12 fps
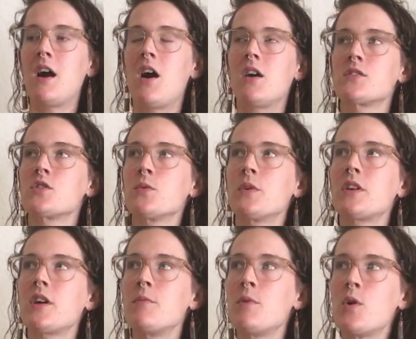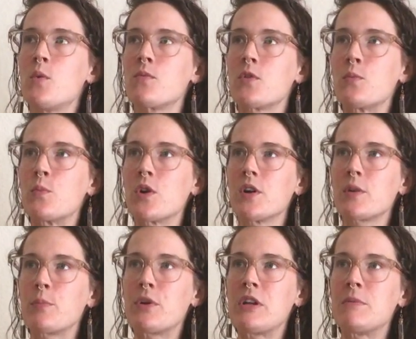Oscar would come home from
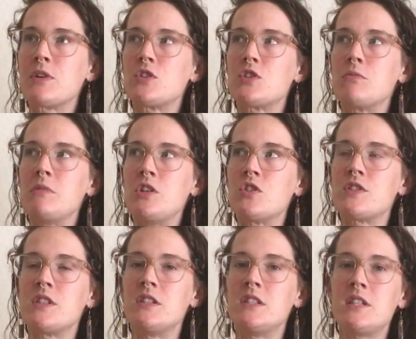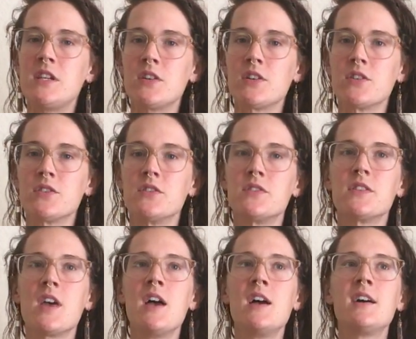work pretty much to me just in tears,
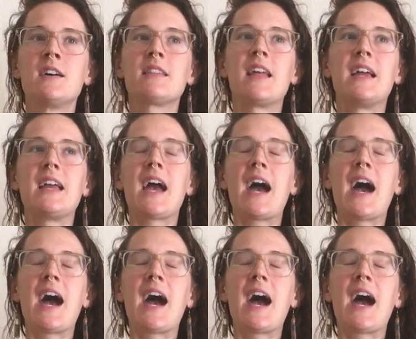like,